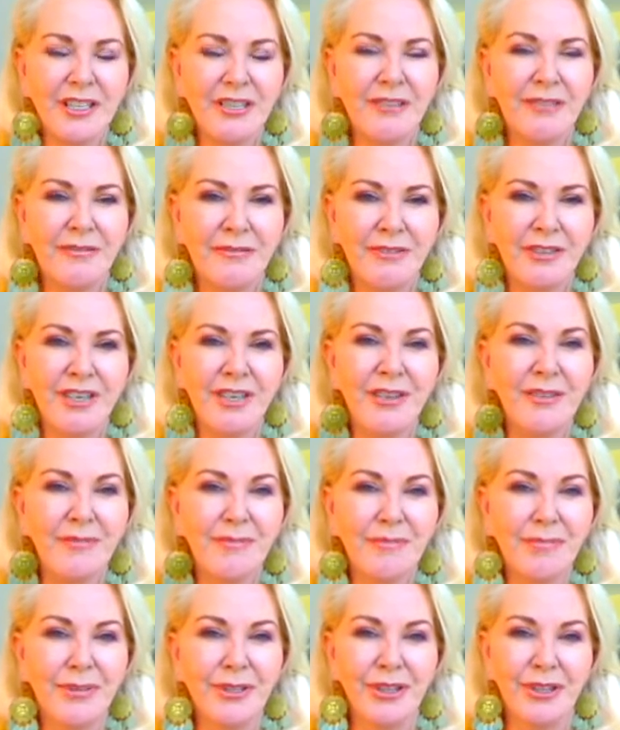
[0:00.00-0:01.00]
So if we
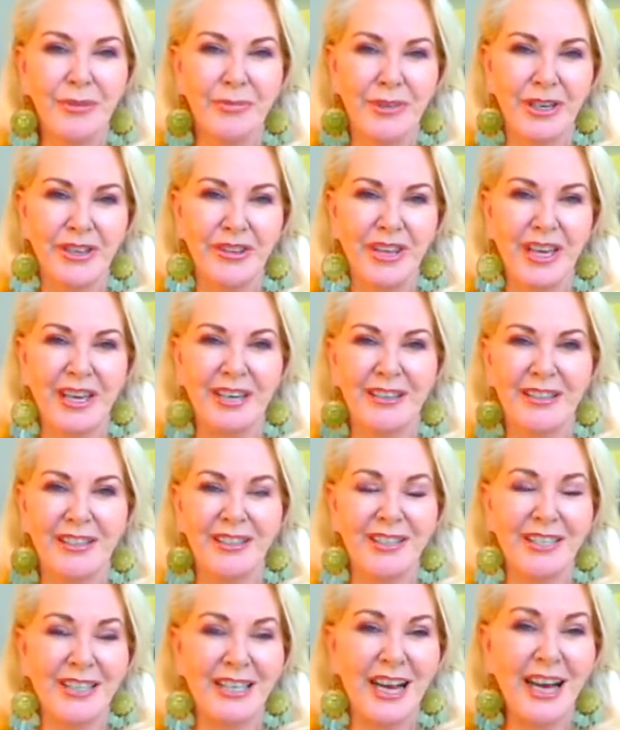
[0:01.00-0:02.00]
don't put them on that
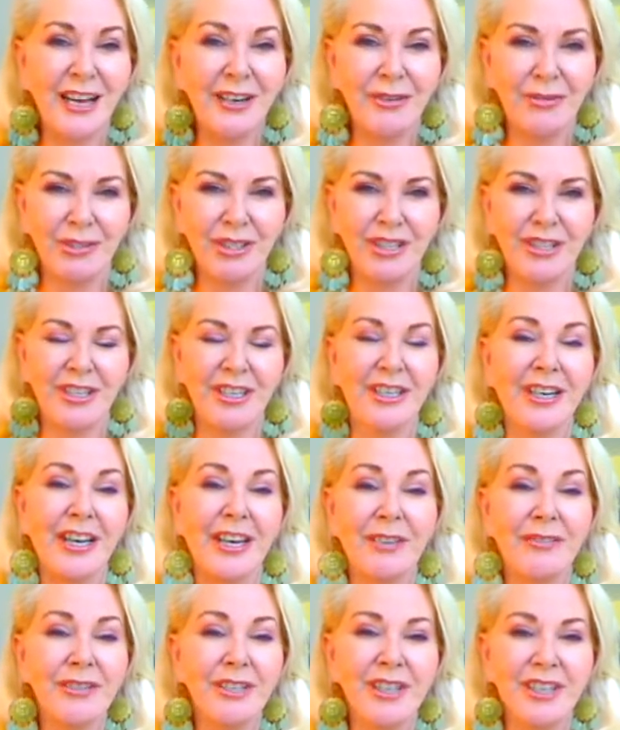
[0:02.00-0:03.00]
to start with, then
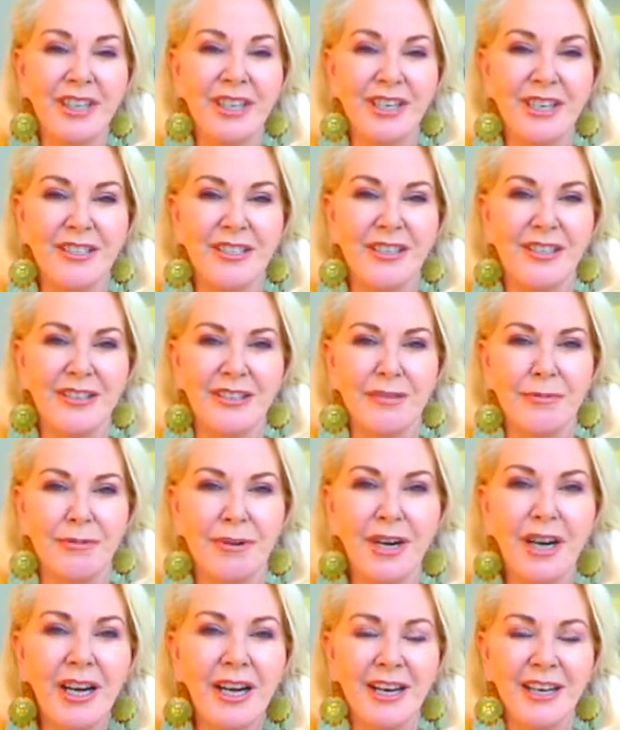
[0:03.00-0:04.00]
everything is a
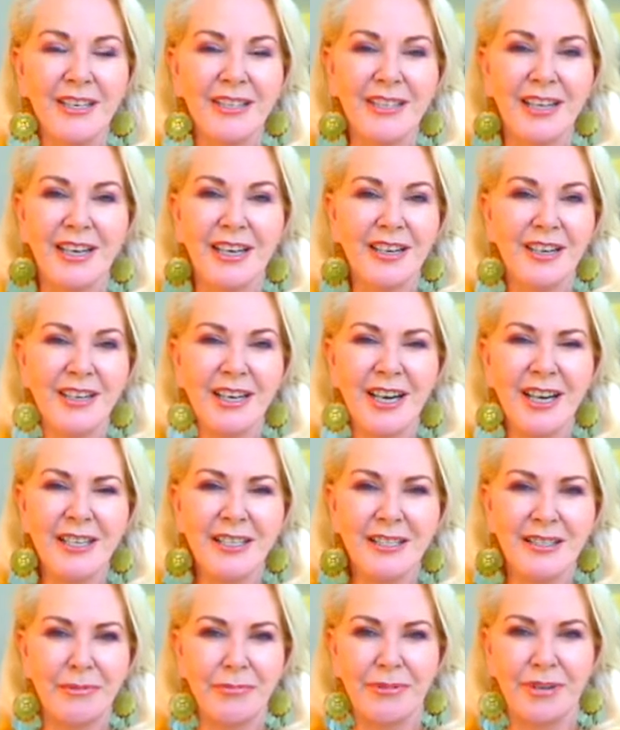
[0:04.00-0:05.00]
surprise, and a
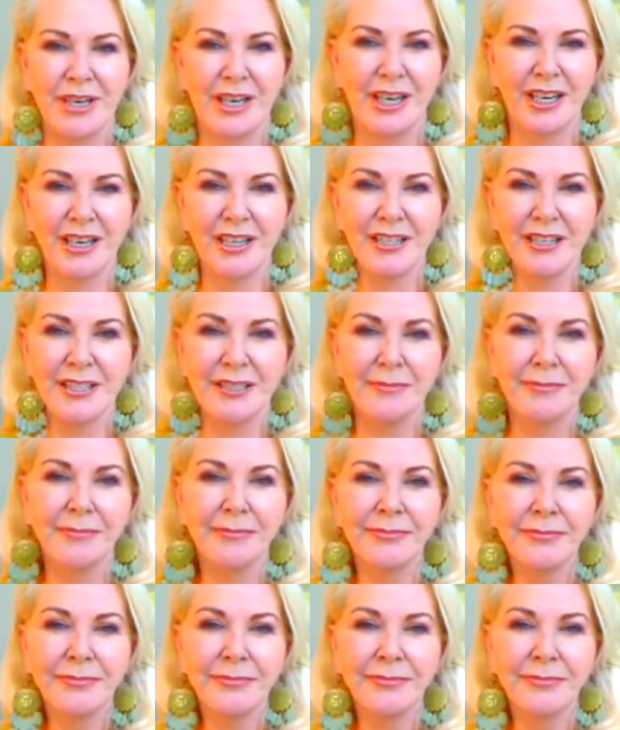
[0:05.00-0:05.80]
nice surprise.